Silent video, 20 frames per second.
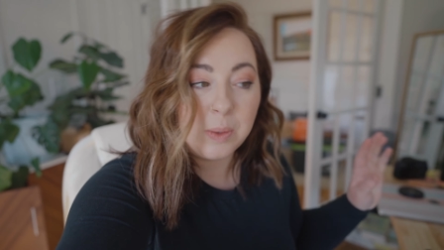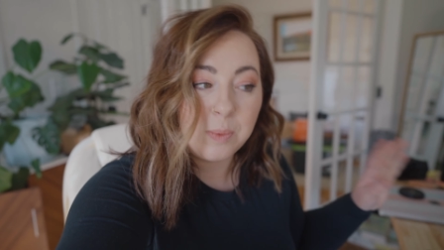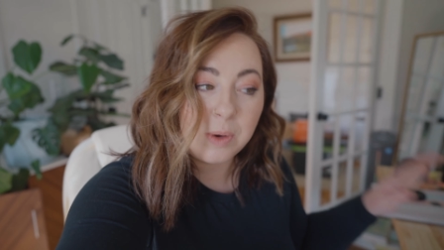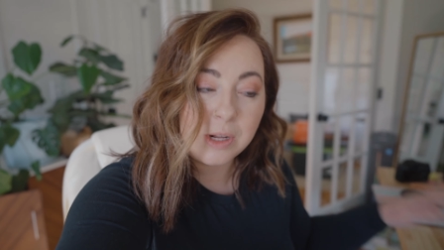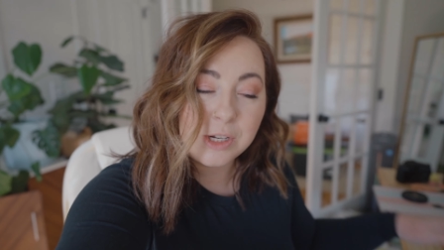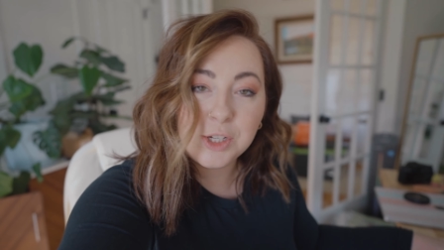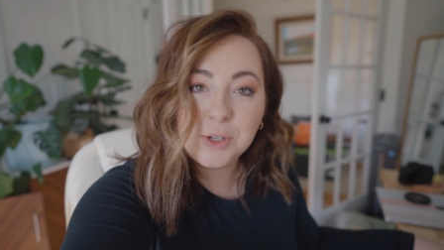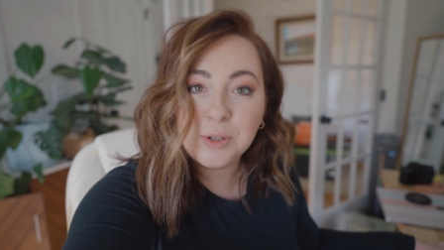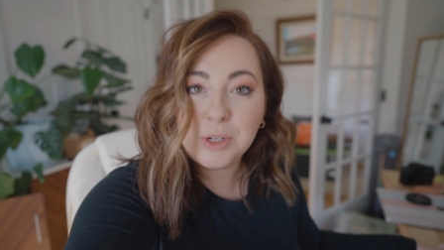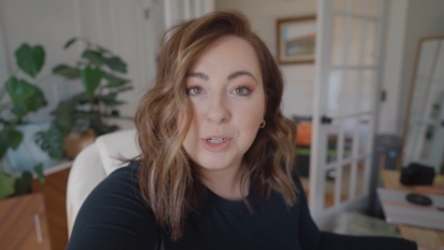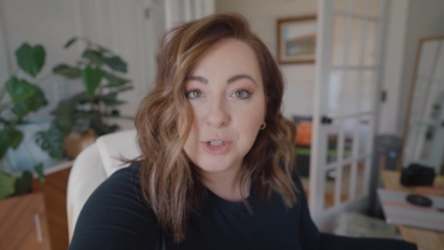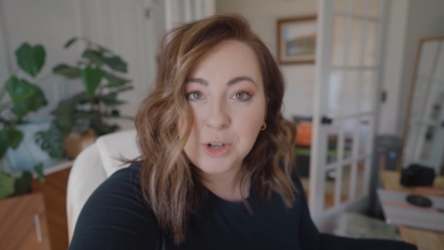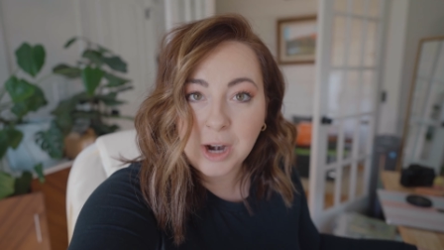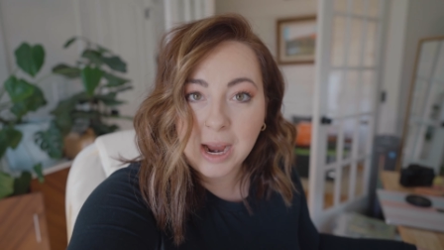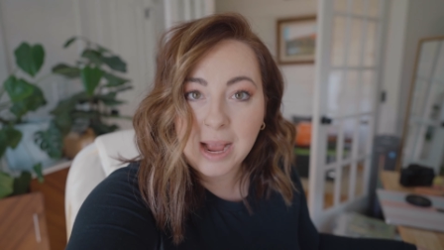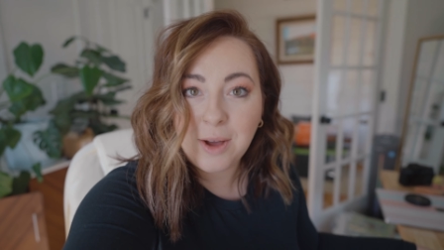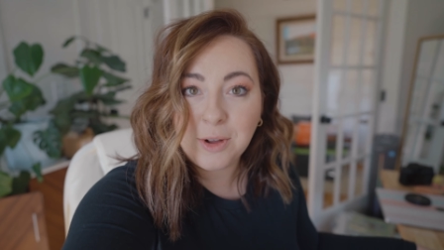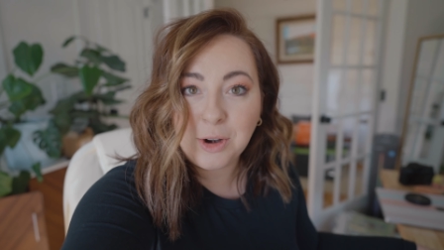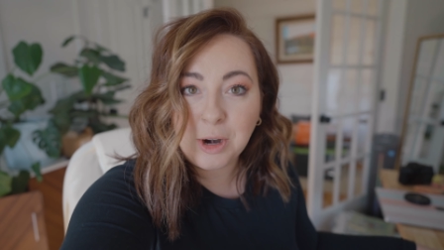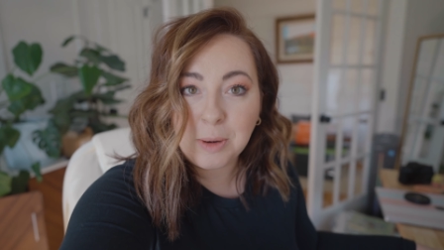want you to
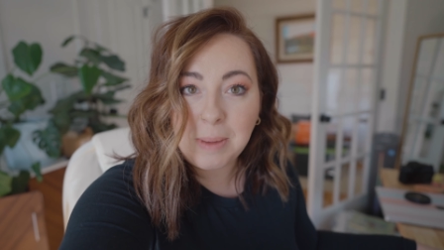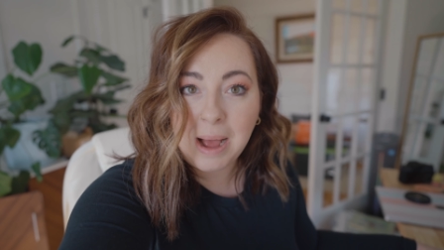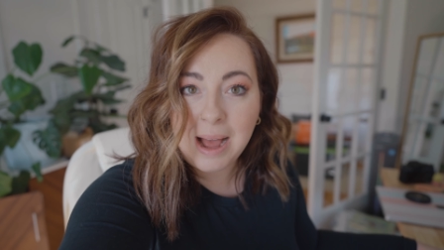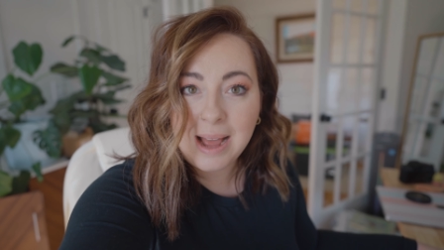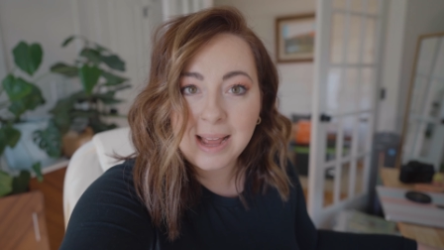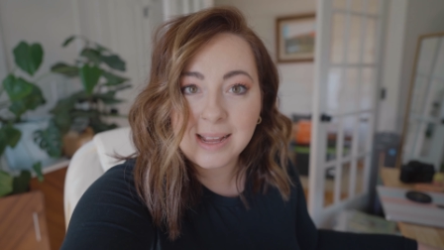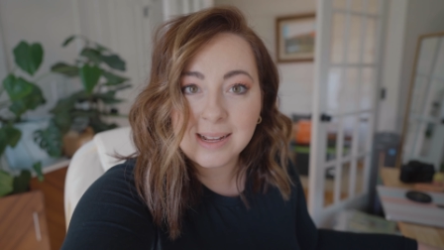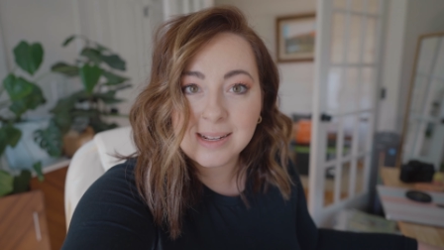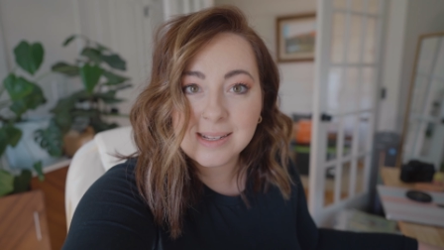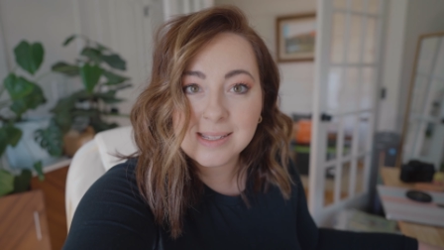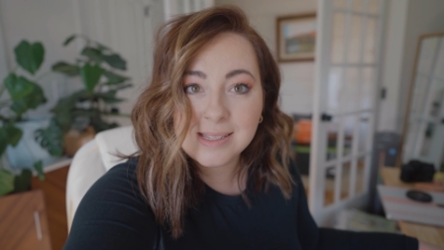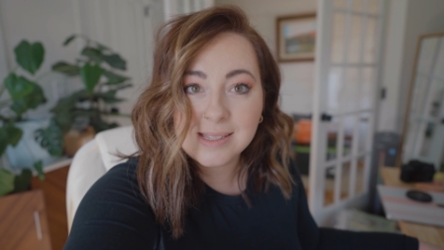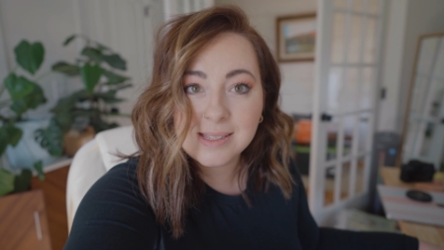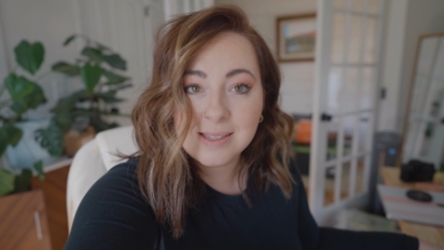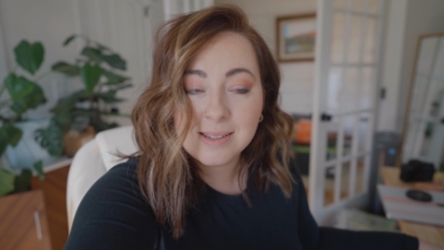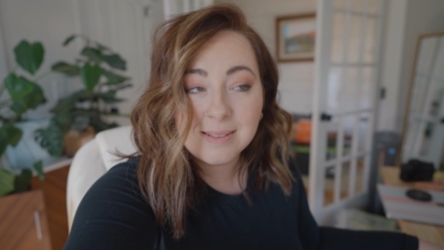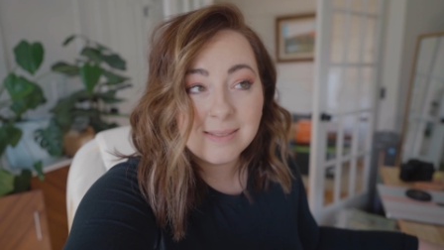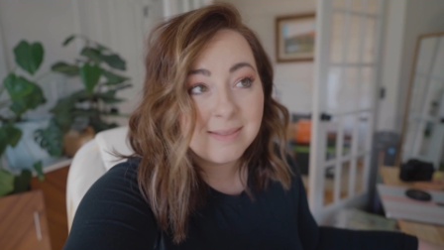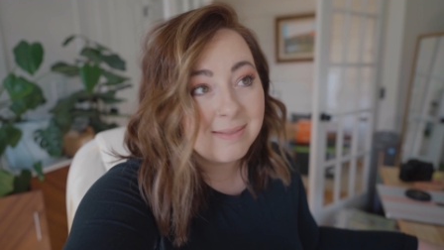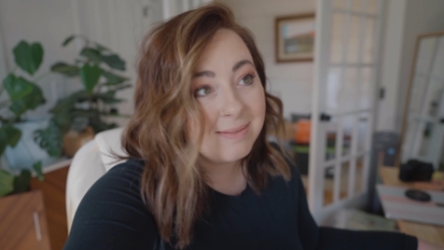try out our
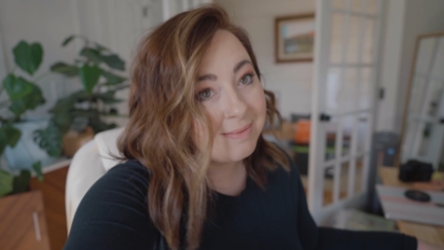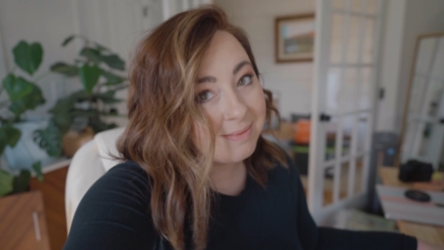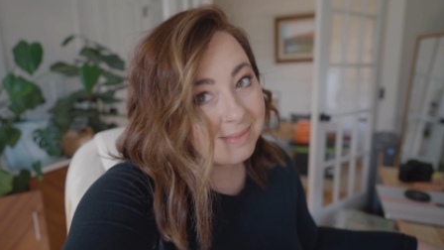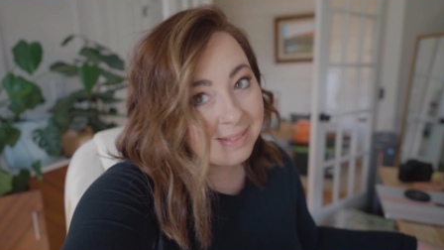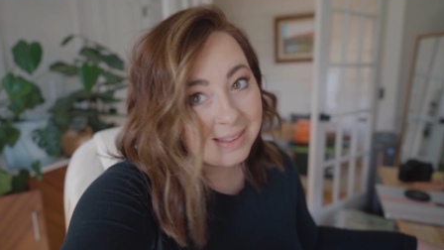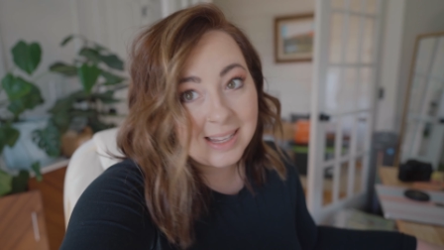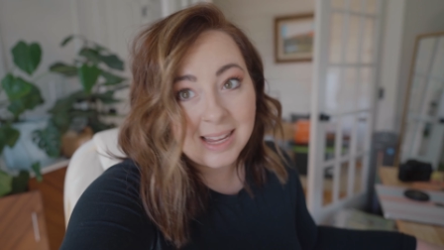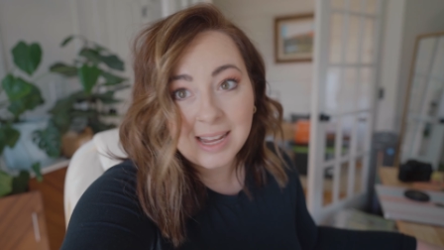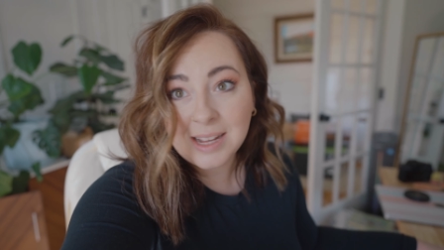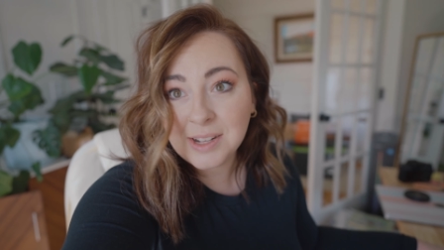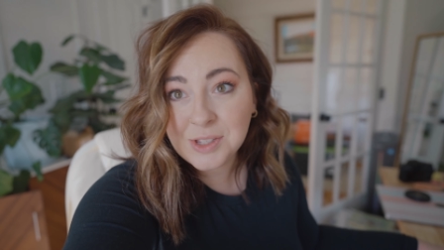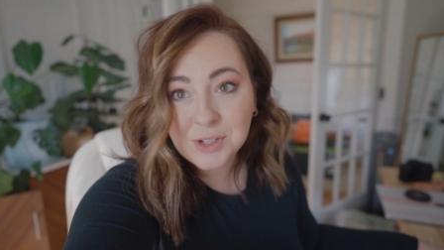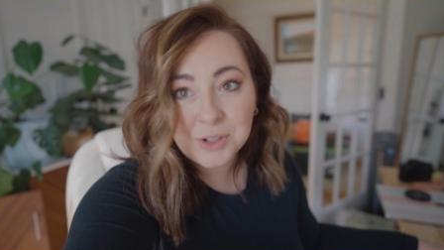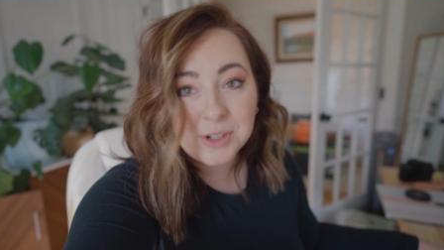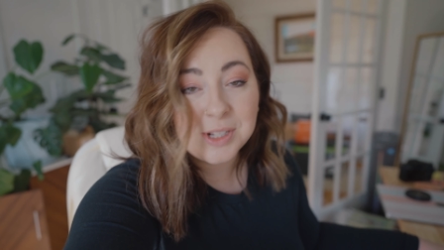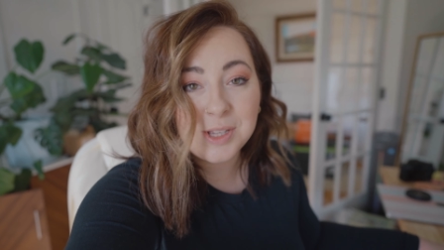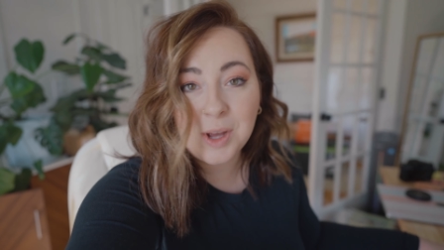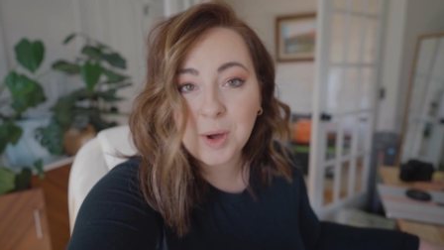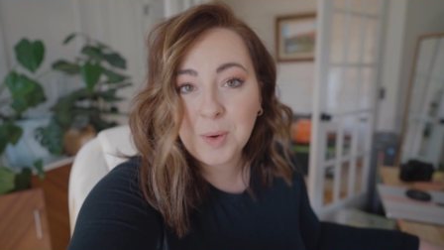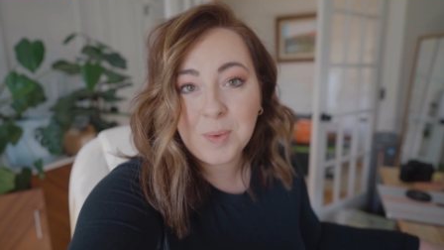mics, the answer
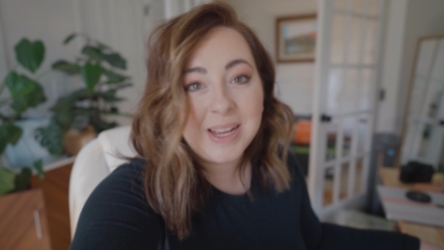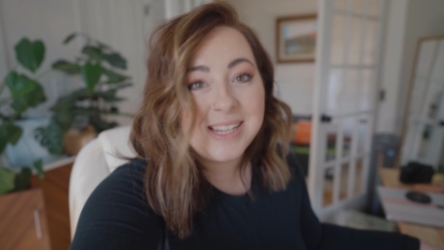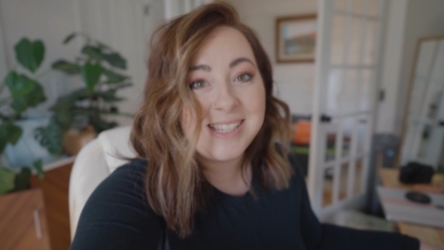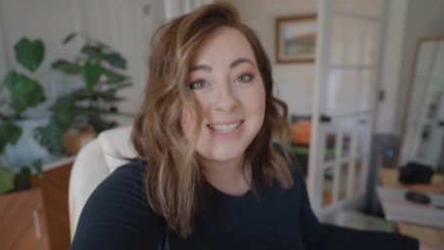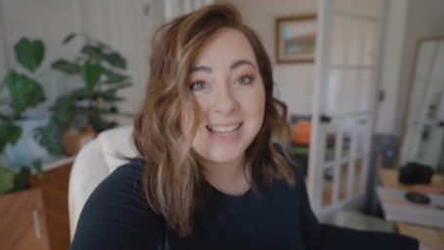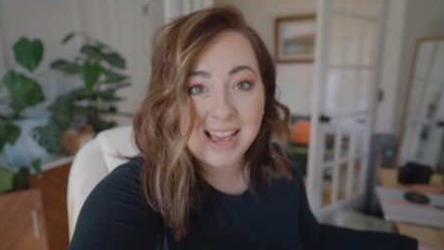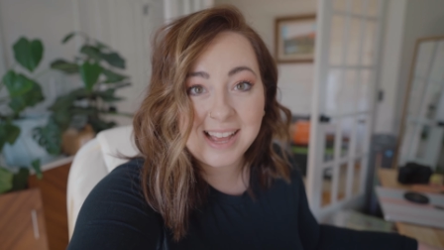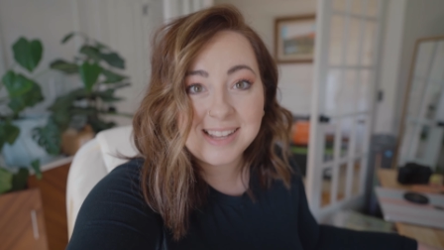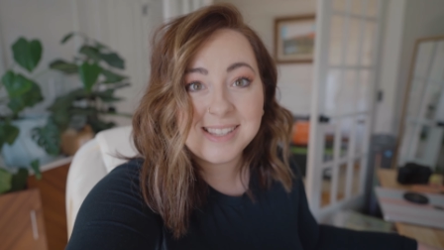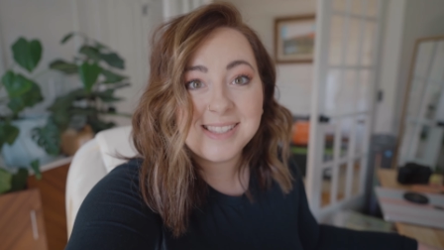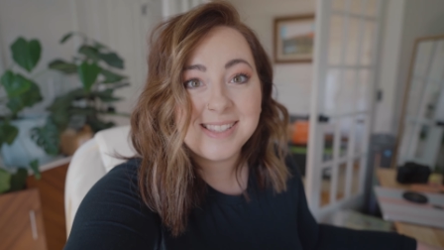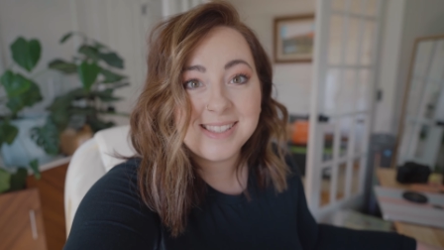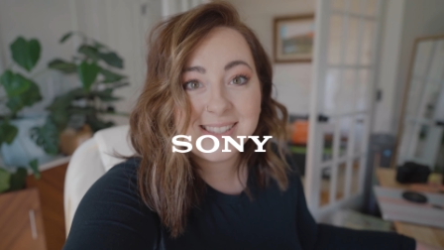is always yes.